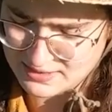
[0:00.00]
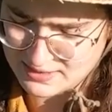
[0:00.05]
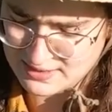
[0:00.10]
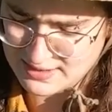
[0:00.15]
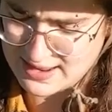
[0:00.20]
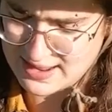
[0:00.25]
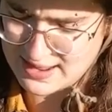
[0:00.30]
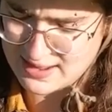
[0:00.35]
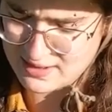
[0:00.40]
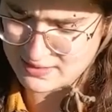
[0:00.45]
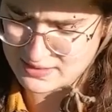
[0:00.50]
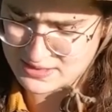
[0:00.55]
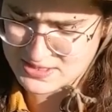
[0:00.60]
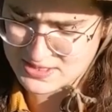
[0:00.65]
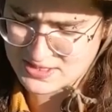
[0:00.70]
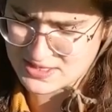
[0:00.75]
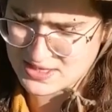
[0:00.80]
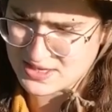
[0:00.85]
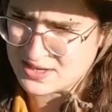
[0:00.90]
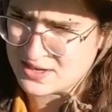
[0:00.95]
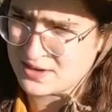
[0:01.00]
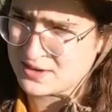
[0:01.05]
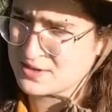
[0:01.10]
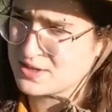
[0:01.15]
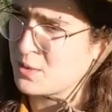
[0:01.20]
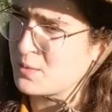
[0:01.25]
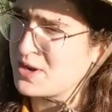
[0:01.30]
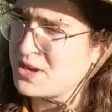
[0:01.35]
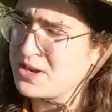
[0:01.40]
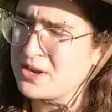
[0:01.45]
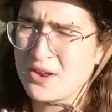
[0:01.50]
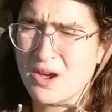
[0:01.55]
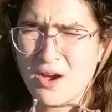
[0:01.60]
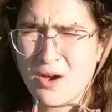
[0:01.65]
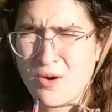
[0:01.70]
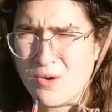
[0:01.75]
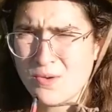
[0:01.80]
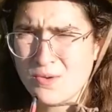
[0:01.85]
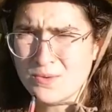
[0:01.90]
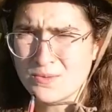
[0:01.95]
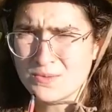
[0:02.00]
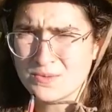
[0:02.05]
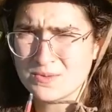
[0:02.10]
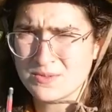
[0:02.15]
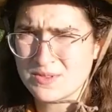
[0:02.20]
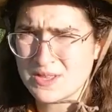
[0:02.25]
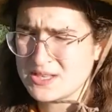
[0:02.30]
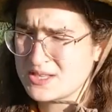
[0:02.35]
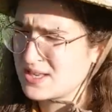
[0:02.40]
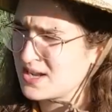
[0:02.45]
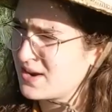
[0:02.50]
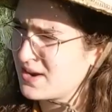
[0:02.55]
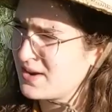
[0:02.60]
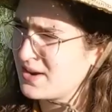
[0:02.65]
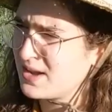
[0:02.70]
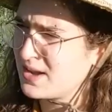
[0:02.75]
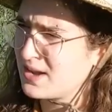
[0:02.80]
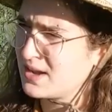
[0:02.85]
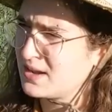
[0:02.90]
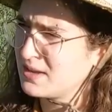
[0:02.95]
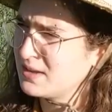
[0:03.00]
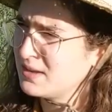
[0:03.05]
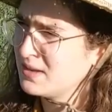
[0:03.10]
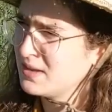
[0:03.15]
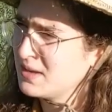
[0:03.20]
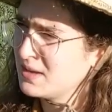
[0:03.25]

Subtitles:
Now let's see here. So we know this area